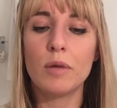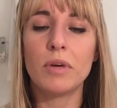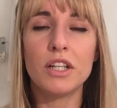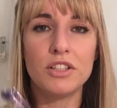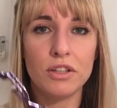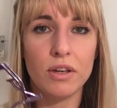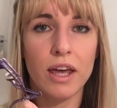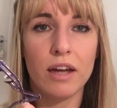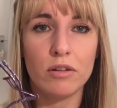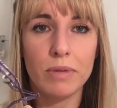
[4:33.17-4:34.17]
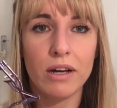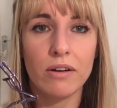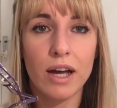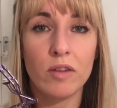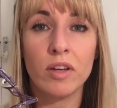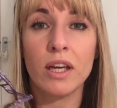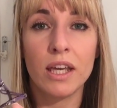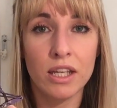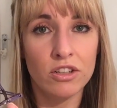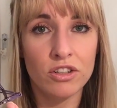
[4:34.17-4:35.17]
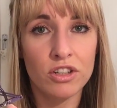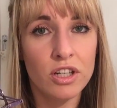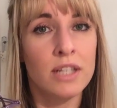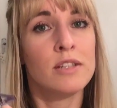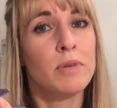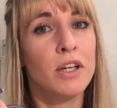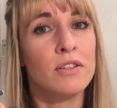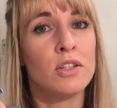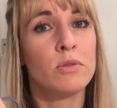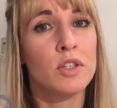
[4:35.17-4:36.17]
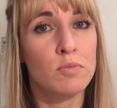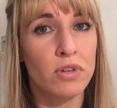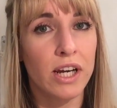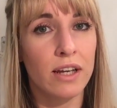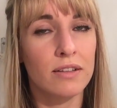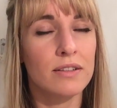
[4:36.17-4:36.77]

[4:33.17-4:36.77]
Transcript: but I do care about having a hinge as opposed to a spring.